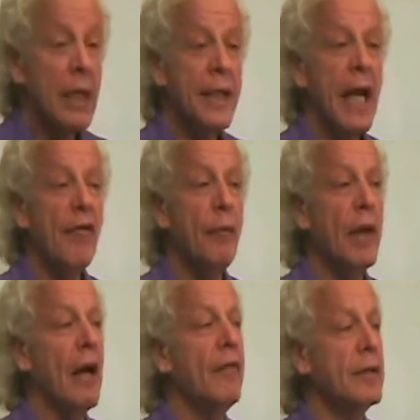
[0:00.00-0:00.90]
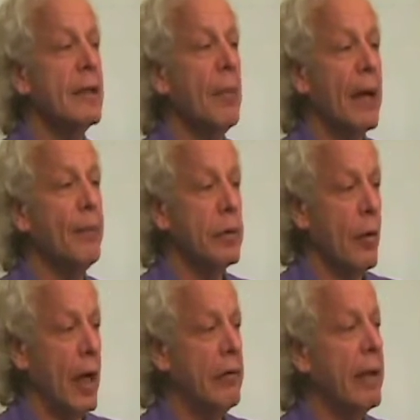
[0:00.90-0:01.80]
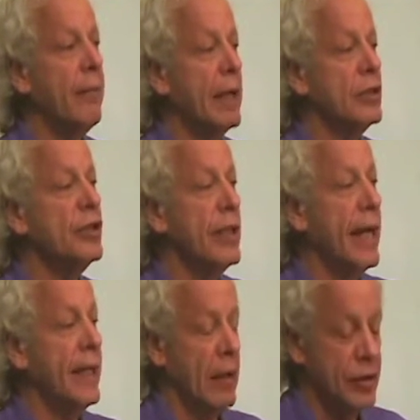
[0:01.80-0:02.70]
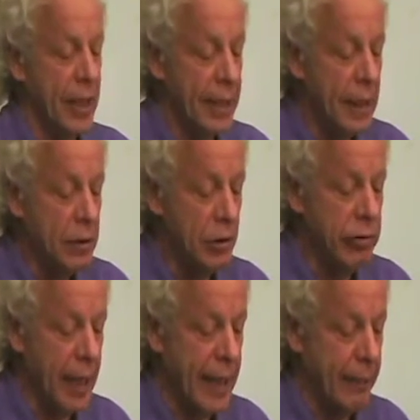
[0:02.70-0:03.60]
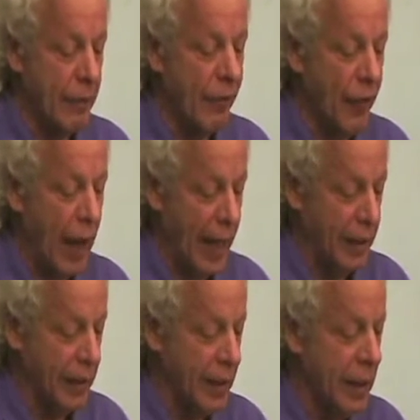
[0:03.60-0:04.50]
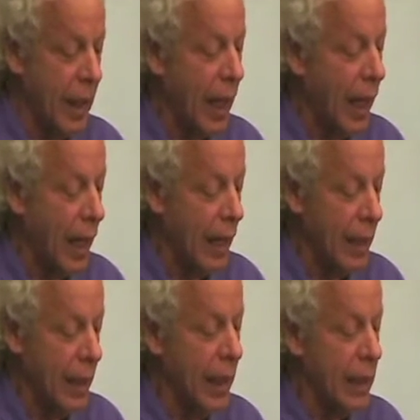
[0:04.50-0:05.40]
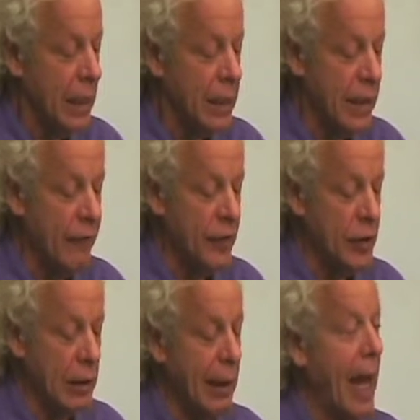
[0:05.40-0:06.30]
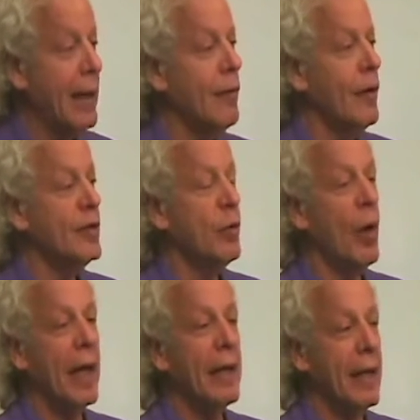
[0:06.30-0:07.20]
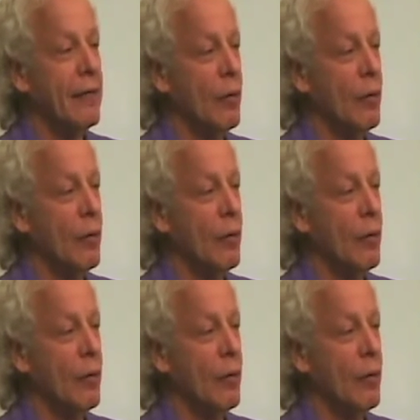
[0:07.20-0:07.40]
The FBI visited my employer, I already mentioned San Diego State, to try to get me fired. They visited landlords where I lived.